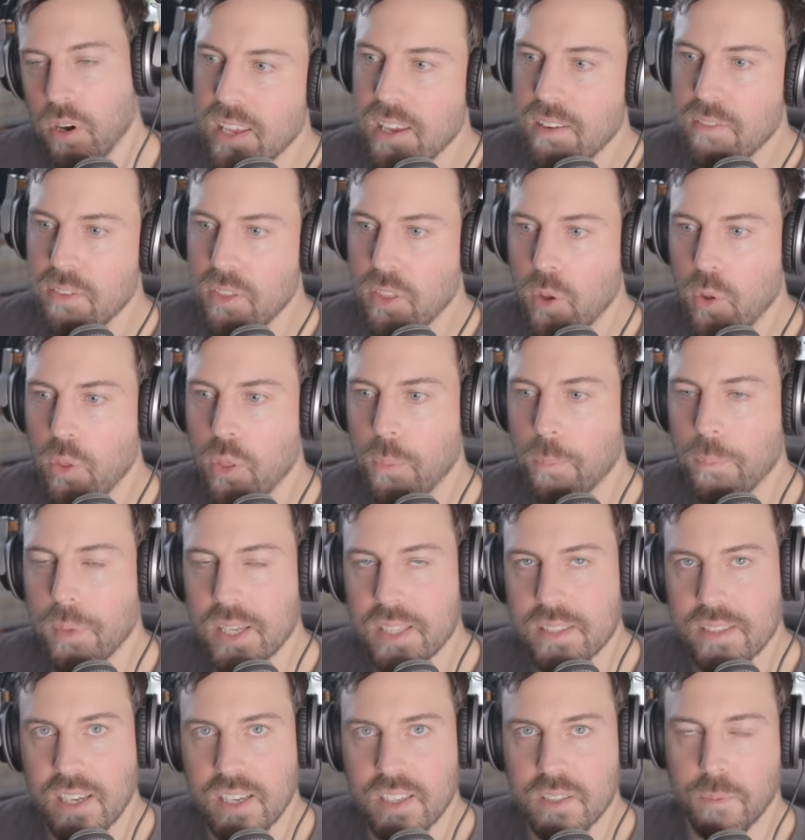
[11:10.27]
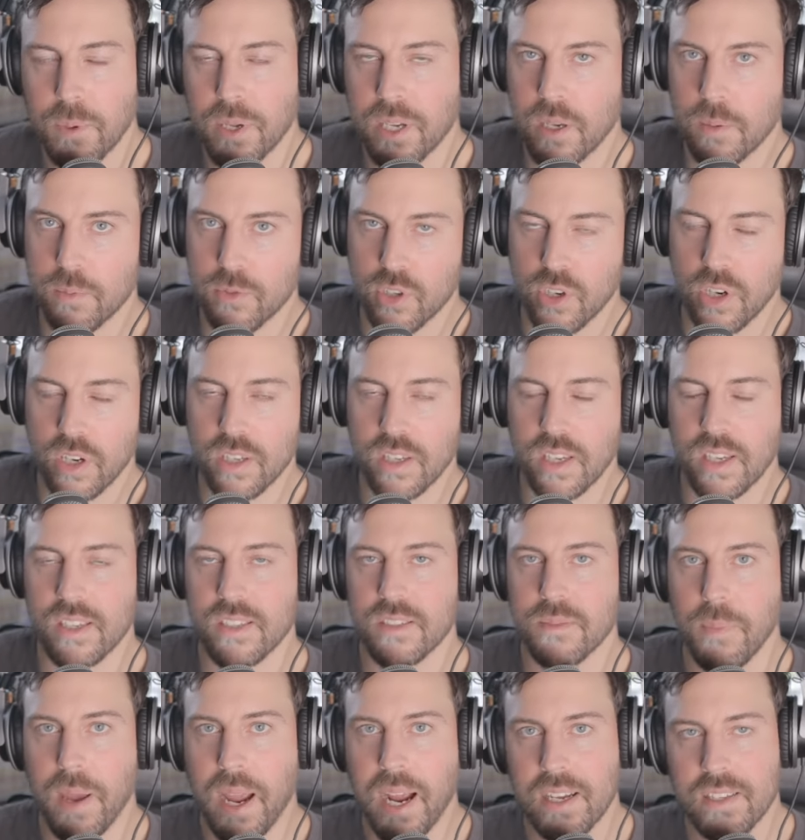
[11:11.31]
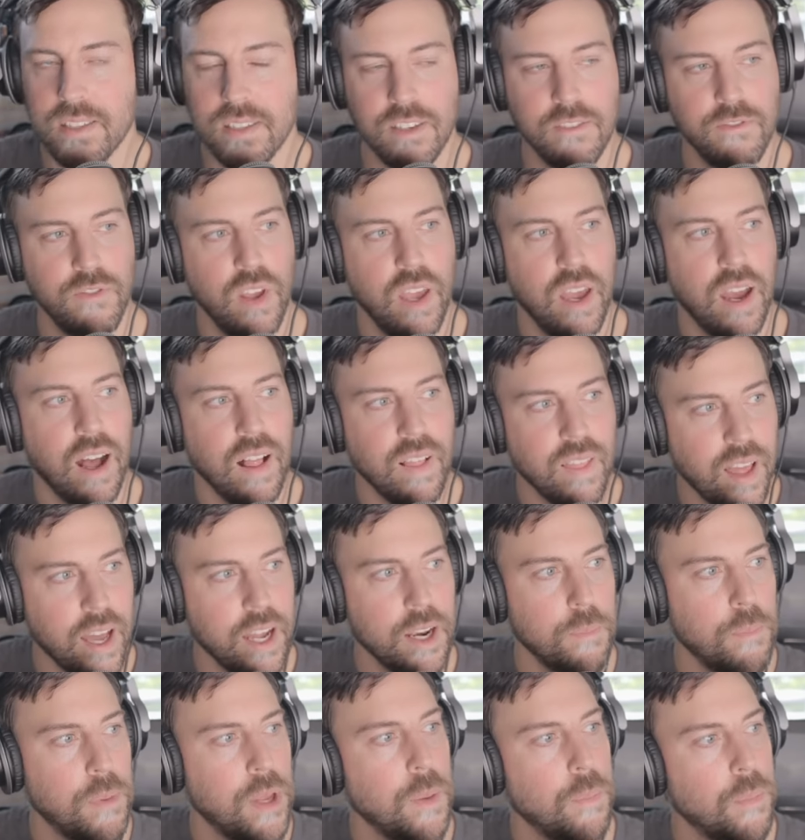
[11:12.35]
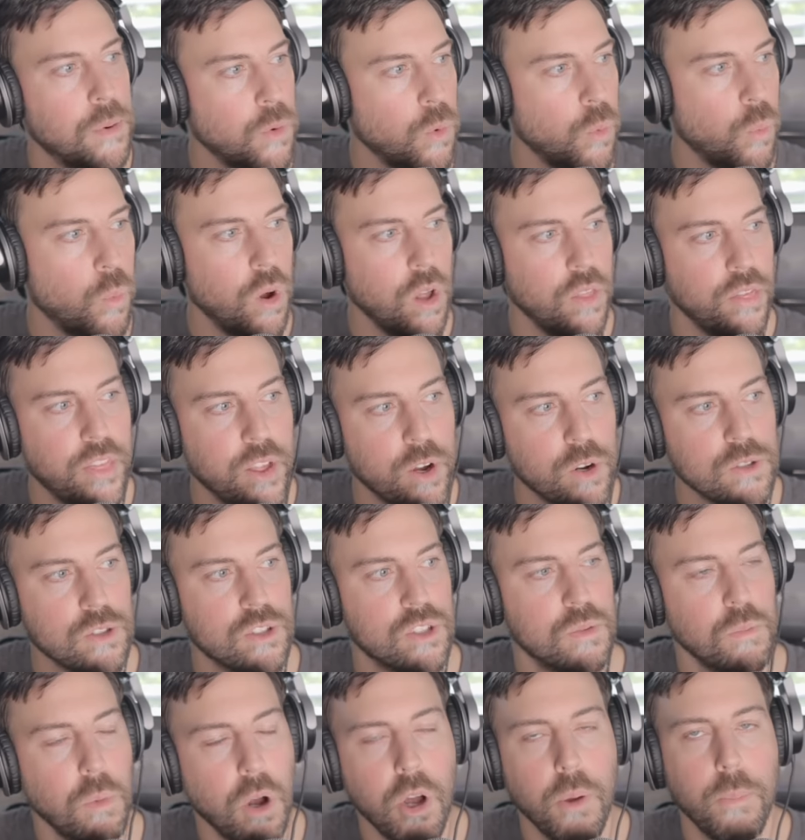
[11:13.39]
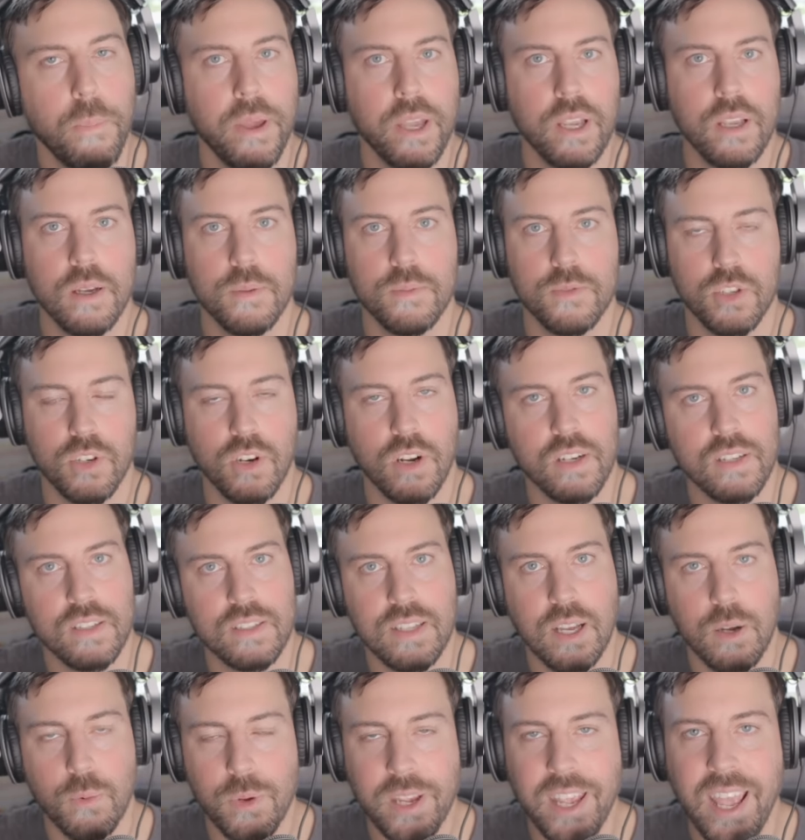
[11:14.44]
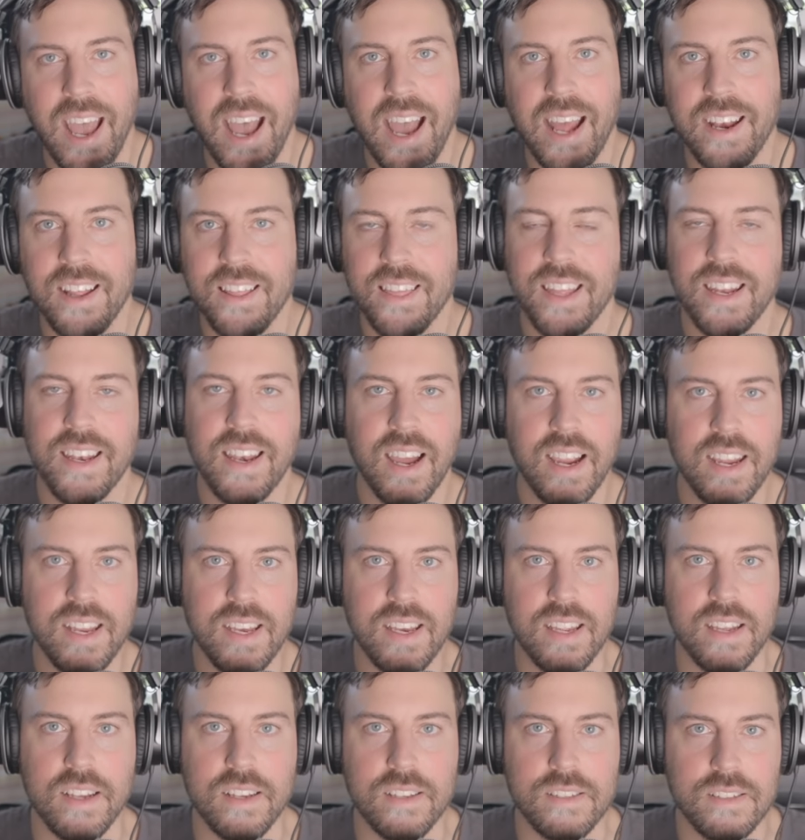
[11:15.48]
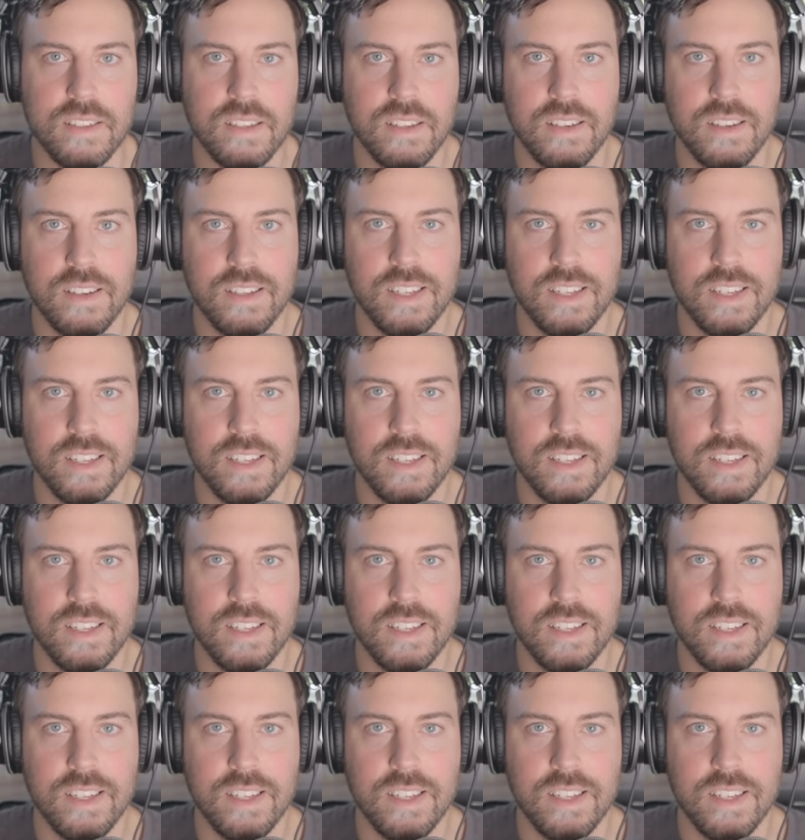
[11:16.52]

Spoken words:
Even though the midsize pickup truck is massive, a lot of people want those small pickup trucks that we had in the 90s.